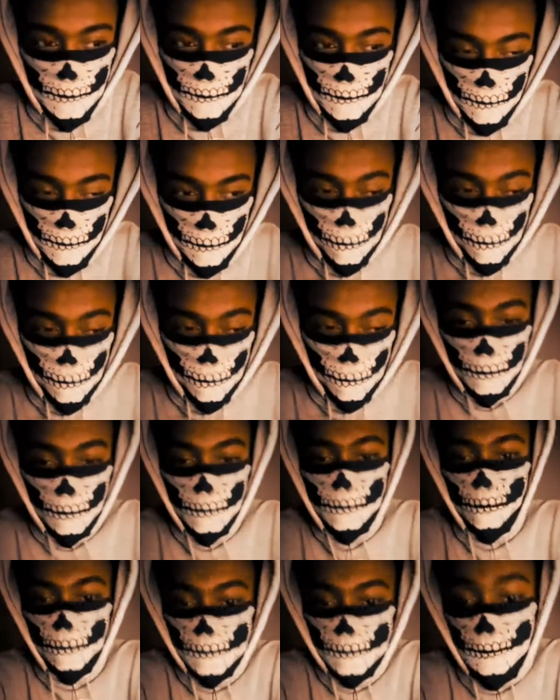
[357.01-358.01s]
It will
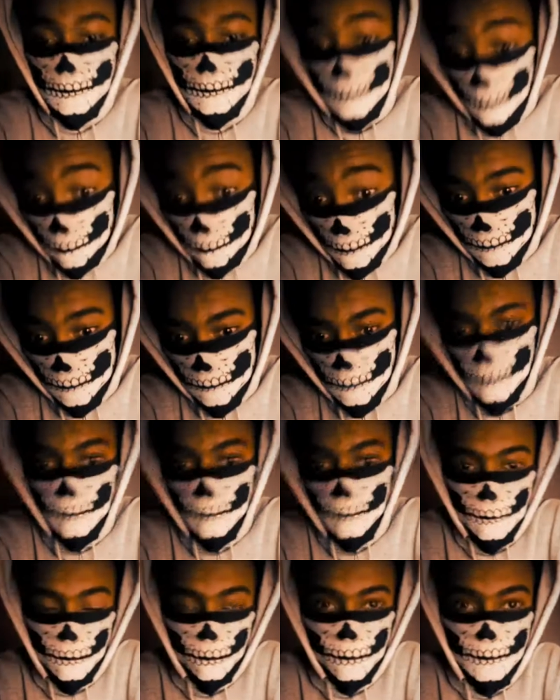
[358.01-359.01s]
do it dynamically.
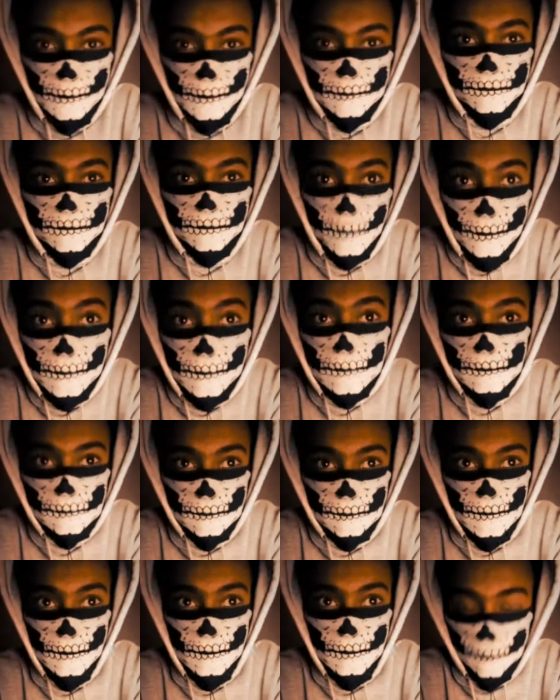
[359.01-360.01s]
You can't find
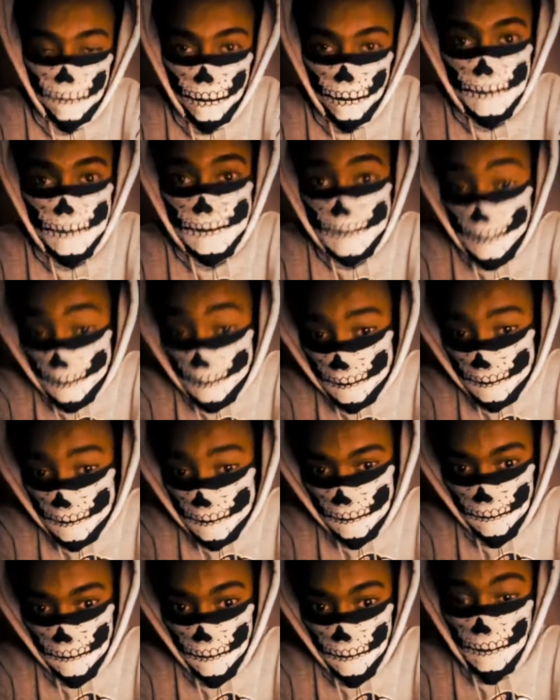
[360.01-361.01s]
the address
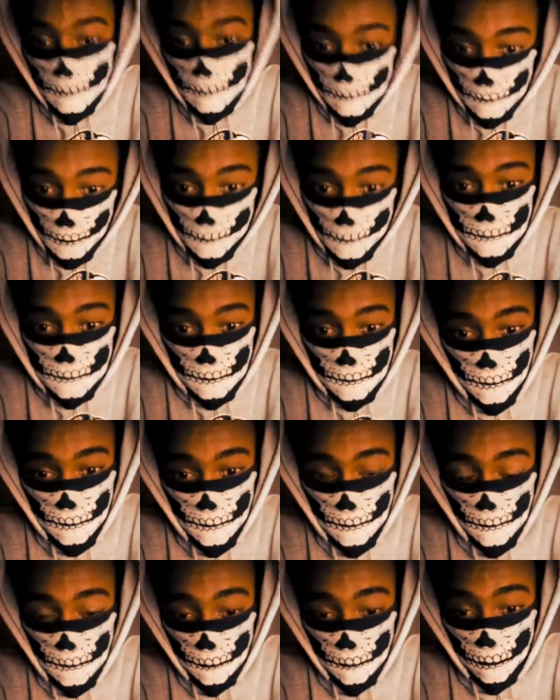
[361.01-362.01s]
statically. That's
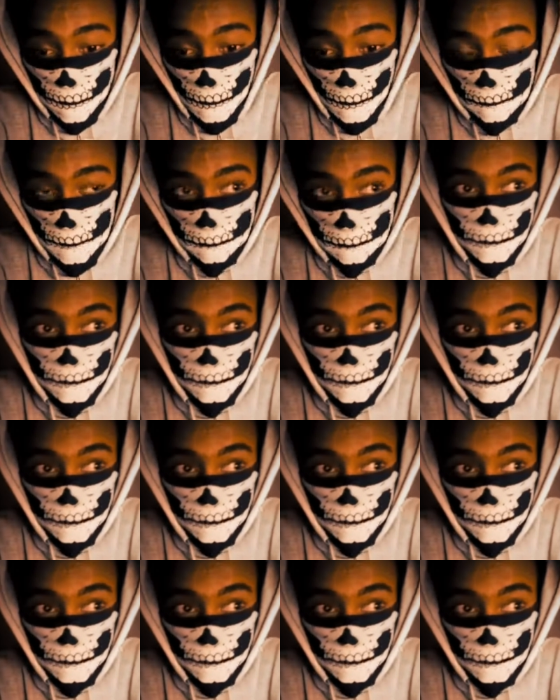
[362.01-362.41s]
the problem.